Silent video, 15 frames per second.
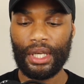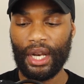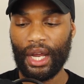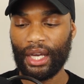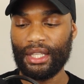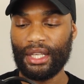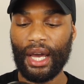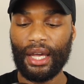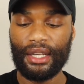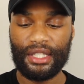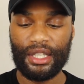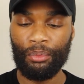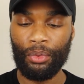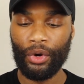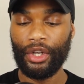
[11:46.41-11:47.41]
and I can kind of
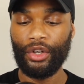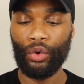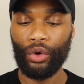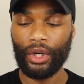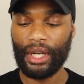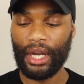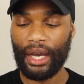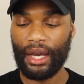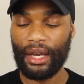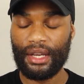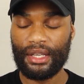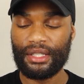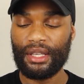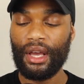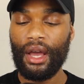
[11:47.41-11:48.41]
separate and
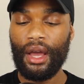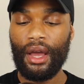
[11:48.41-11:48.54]
organize